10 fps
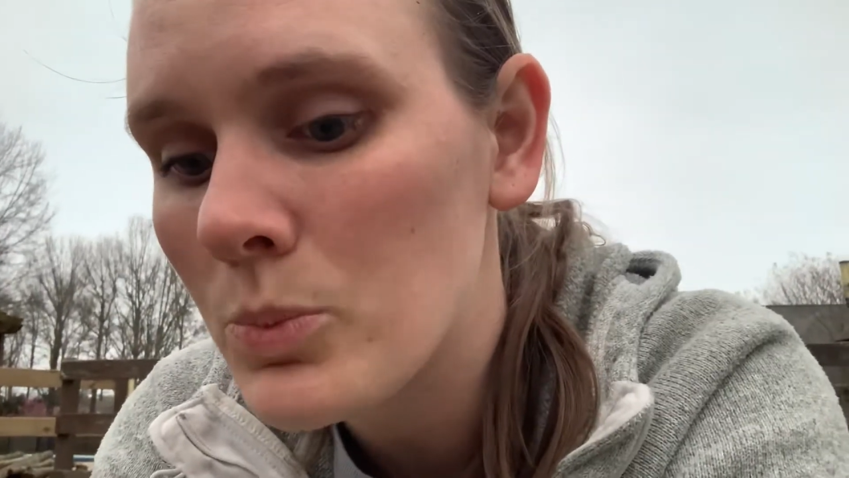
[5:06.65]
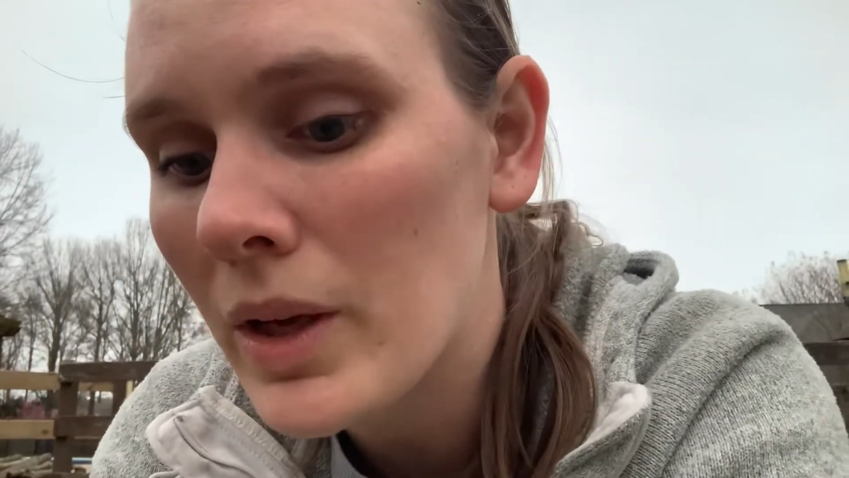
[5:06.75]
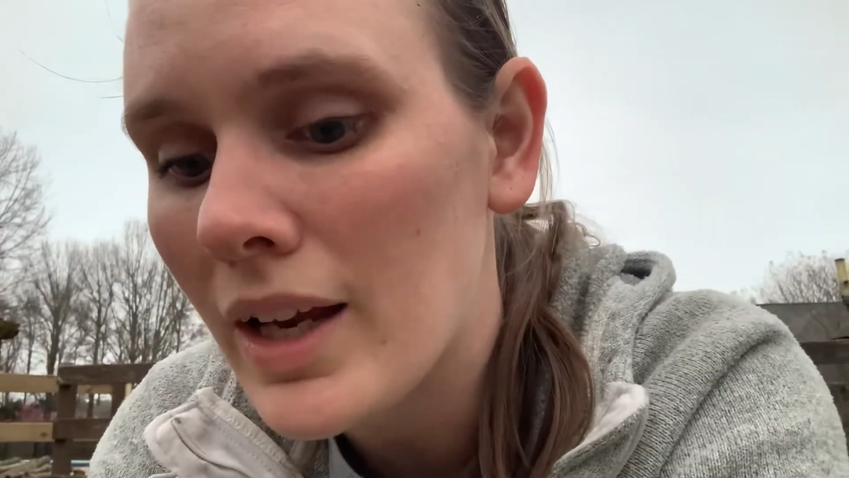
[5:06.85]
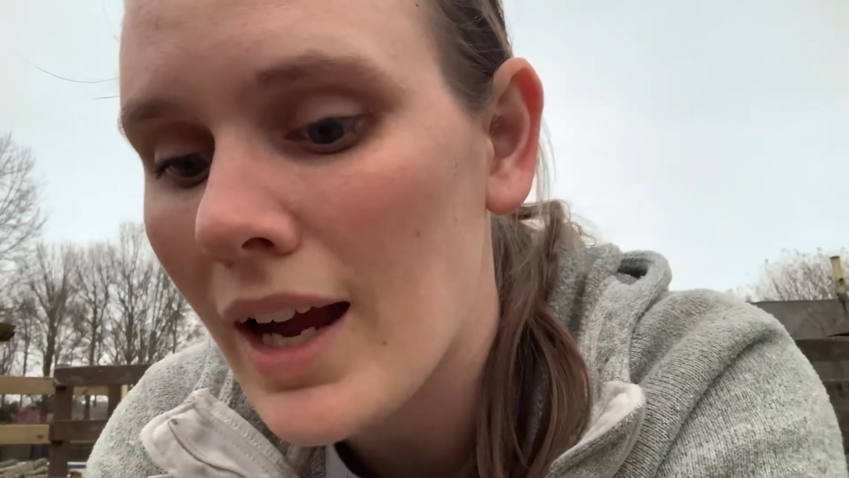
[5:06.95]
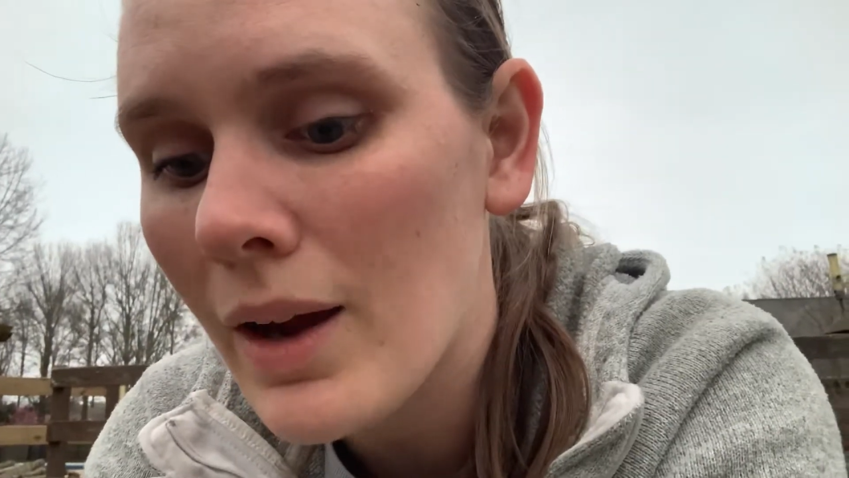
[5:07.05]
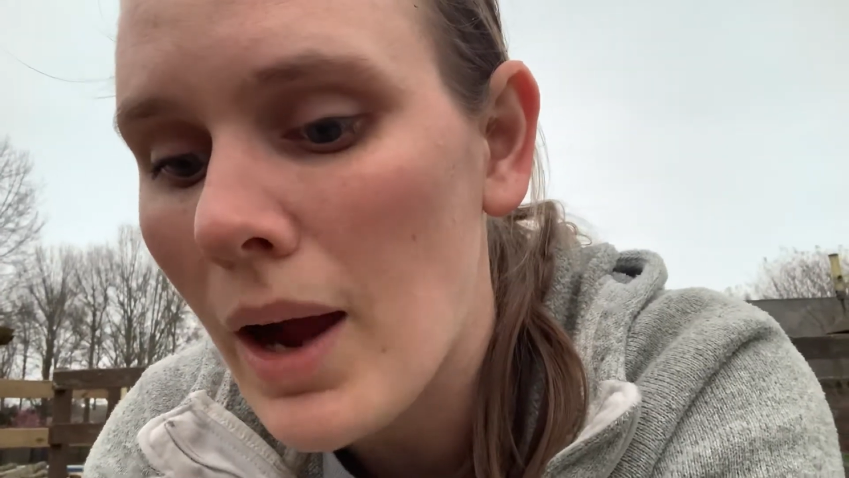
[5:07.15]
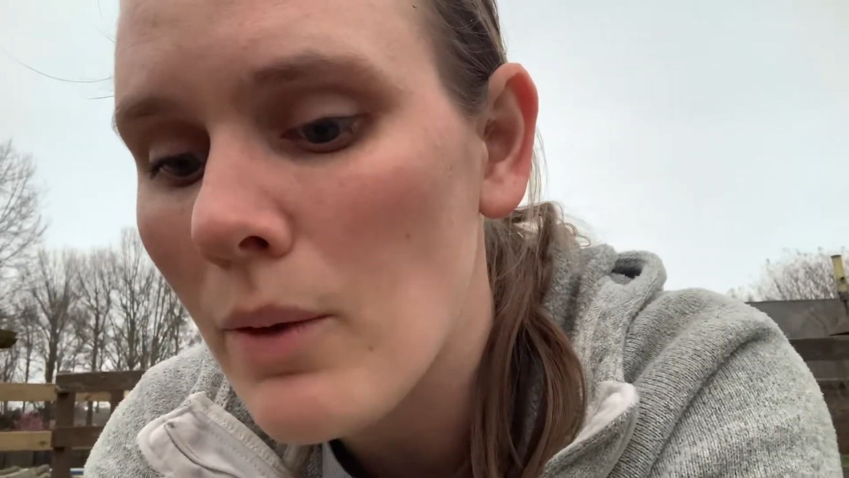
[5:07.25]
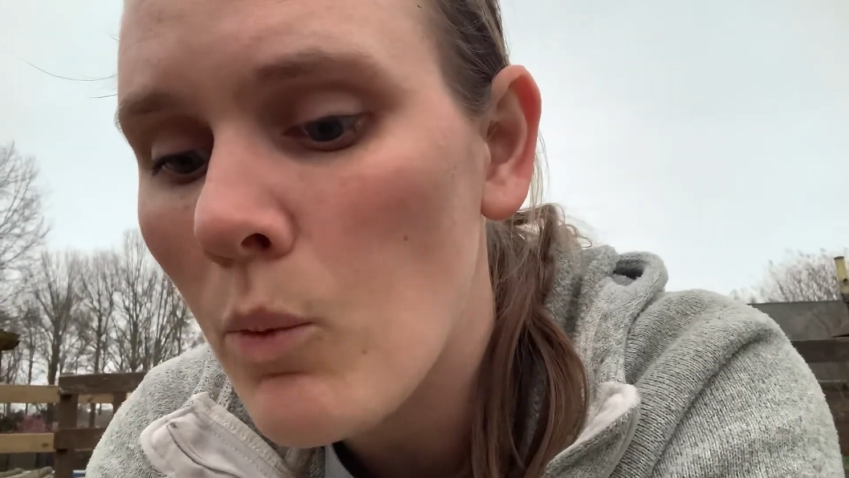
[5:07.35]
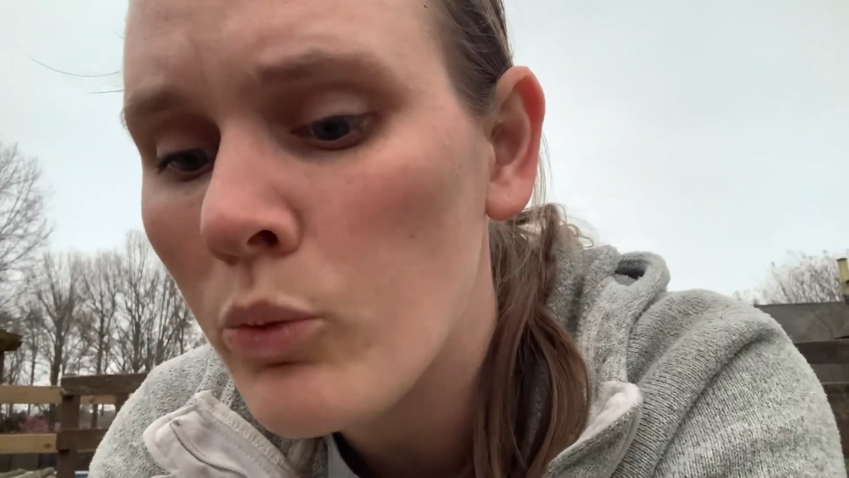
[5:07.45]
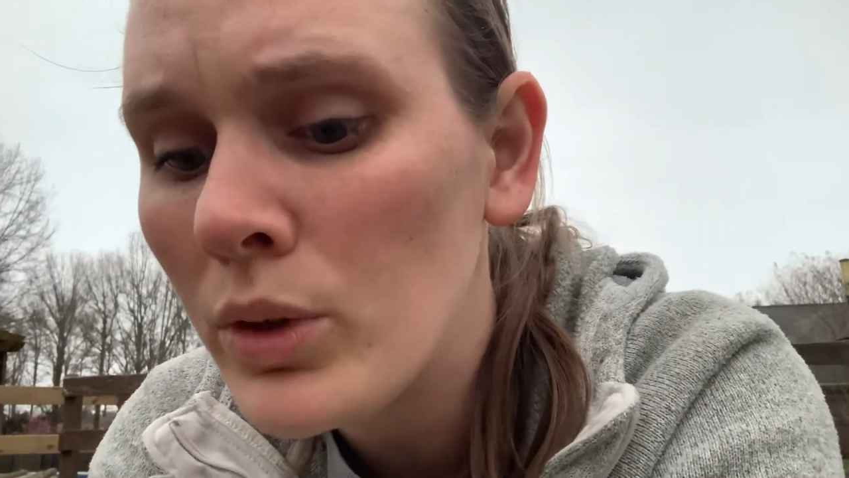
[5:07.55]
But I
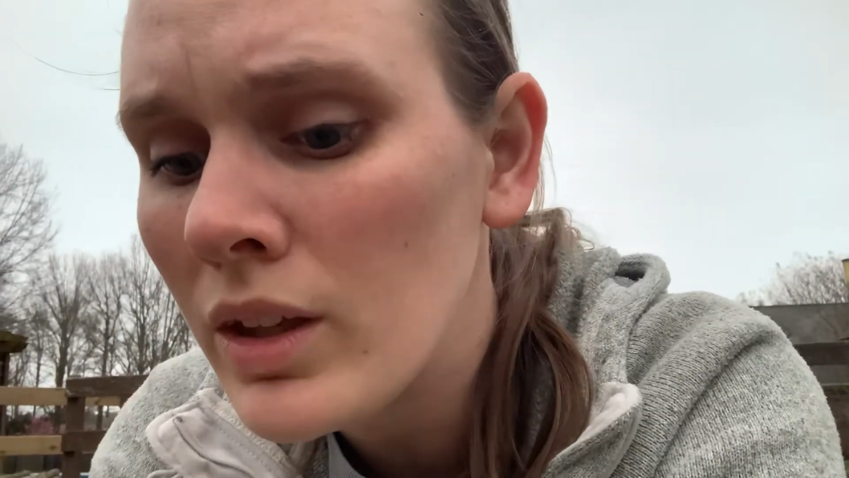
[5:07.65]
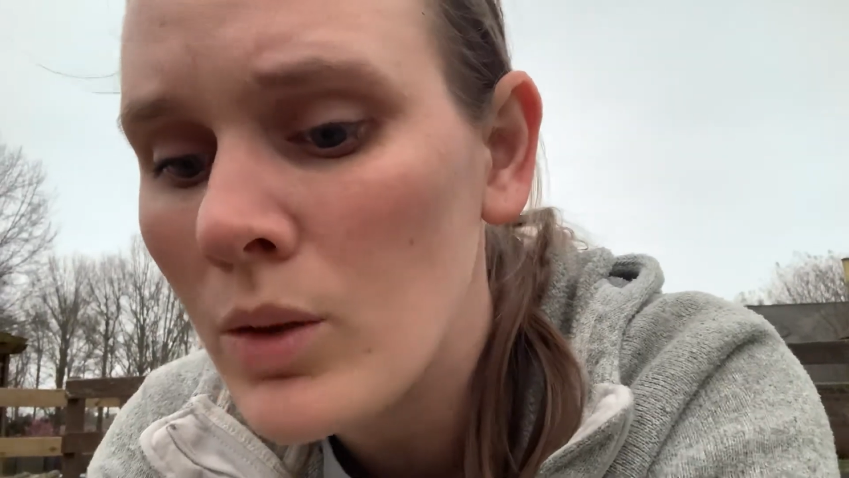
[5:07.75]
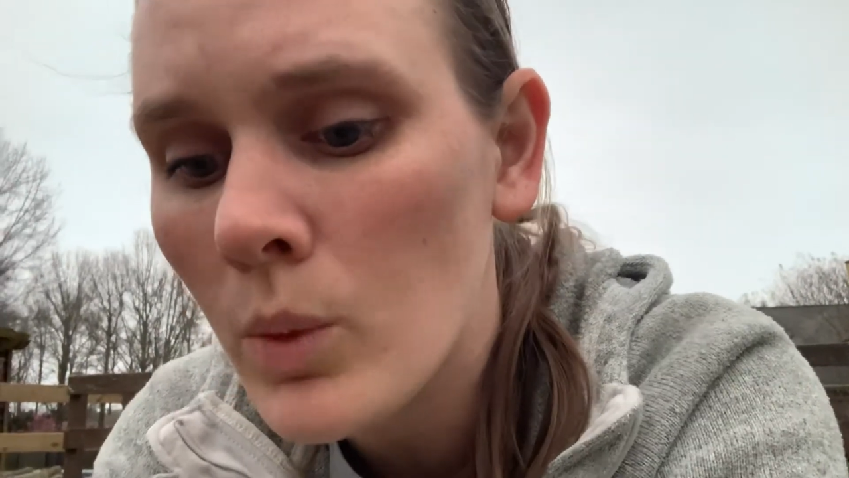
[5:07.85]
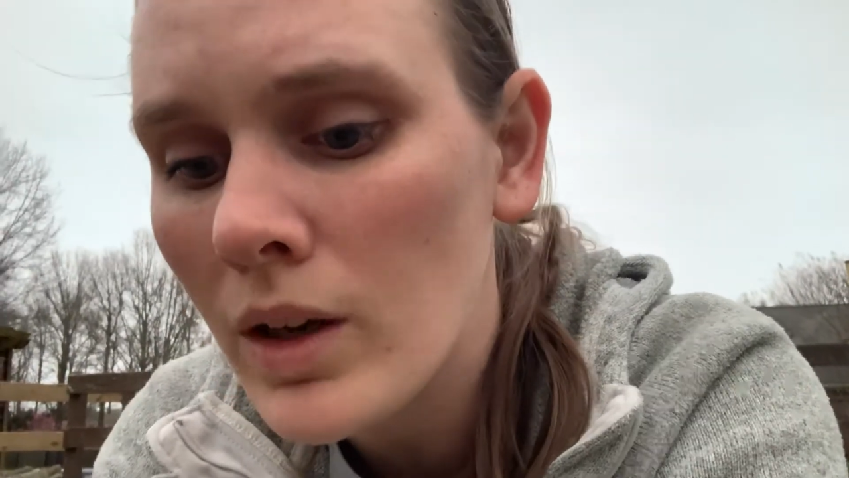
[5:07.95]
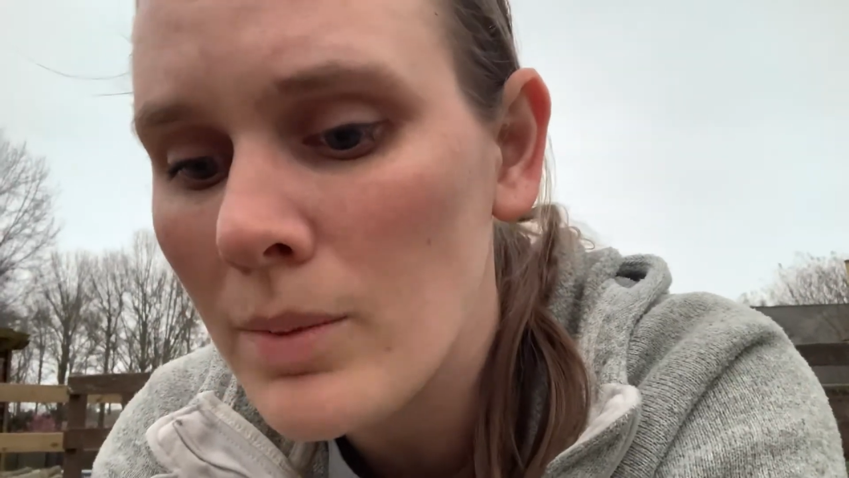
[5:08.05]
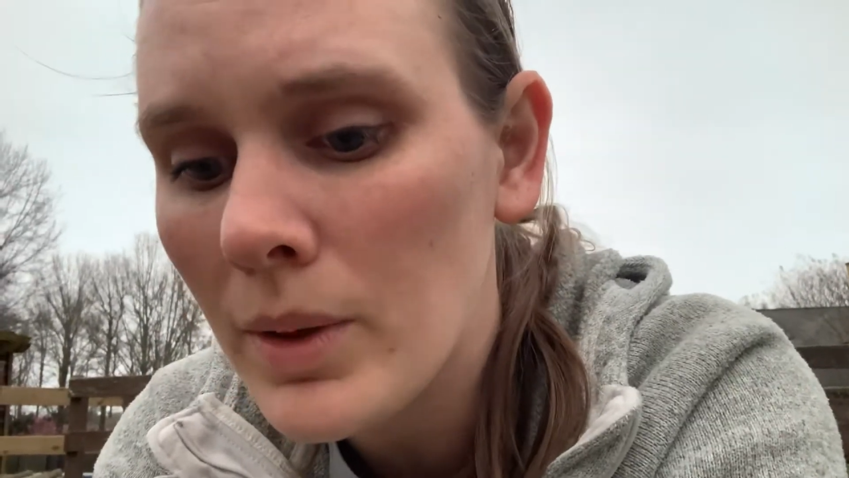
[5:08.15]
really want to